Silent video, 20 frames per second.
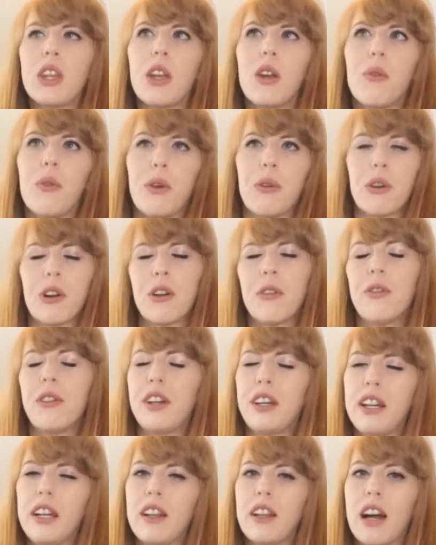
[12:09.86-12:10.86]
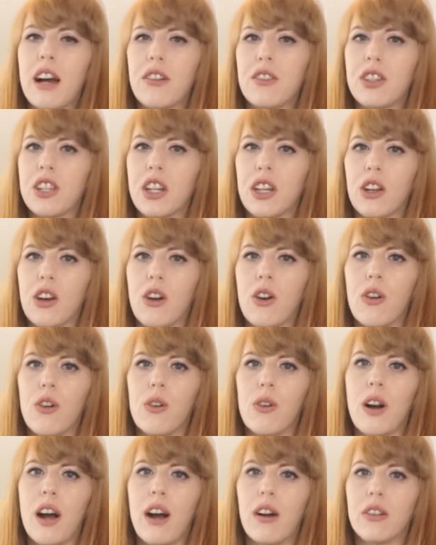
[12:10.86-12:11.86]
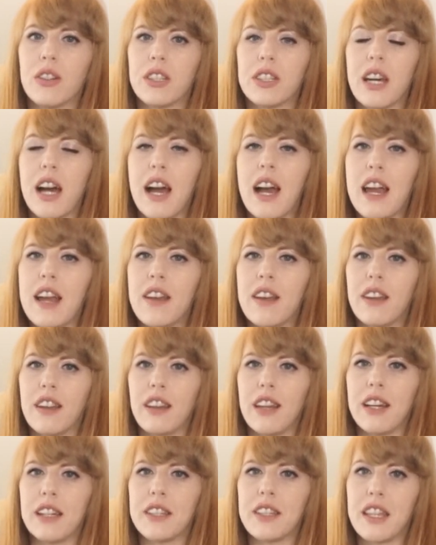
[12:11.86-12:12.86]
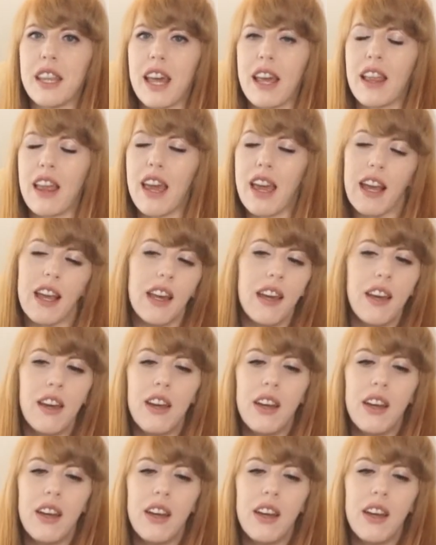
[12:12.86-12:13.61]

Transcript: We weren't really allowed to go outside unless they like